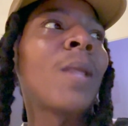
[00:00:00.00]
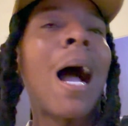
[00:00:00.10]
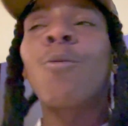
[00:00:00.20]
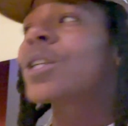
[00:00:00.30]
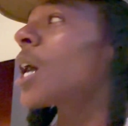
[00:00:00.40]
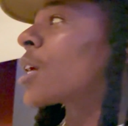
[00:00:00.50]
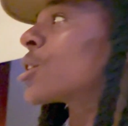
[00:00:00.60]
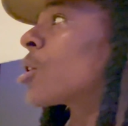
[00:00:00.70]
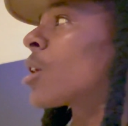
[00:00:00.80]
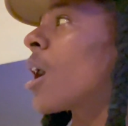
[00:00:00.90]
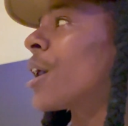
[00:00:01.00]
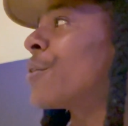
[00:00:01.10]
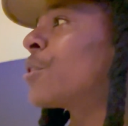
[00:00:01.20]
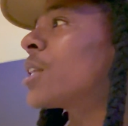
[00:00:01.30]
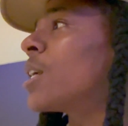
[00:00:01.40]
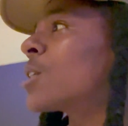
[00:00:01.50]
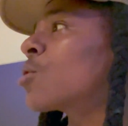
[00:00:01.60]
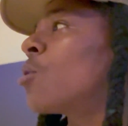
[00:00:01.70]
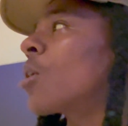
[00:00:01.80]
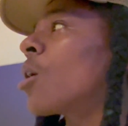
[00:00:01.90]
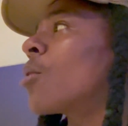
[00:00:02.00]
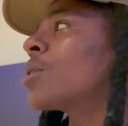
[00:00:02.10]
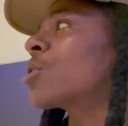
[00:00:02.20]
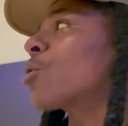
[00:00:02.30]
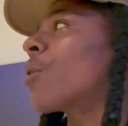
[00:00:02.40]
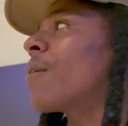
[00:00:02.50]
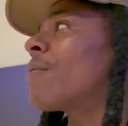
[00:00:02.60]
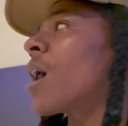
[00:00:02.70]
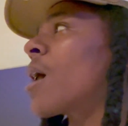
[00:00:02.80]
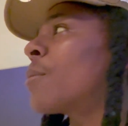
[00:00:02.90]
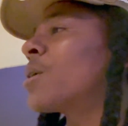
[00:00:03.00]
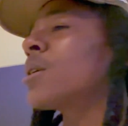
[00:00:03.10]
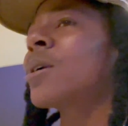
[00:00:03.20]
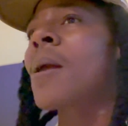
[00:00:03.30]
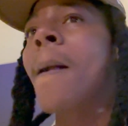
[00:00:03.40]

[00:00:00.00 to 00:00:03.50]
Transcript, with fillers: I wish I could show y'all everything that's going on. It's a great vibe in here,